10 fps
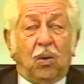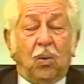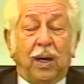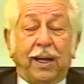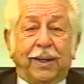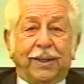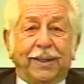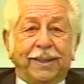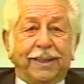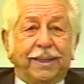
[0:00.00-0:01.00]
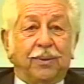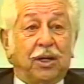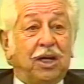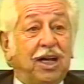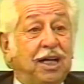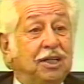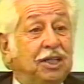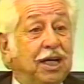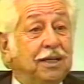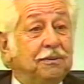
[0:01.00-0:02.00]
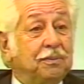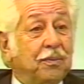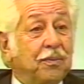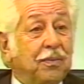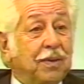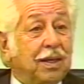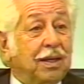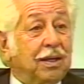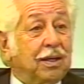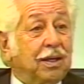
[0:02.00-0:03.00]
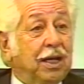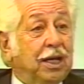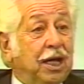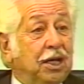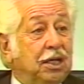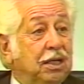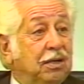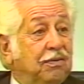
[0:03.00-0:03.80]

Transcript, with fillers: Well, what had it done? It had eaten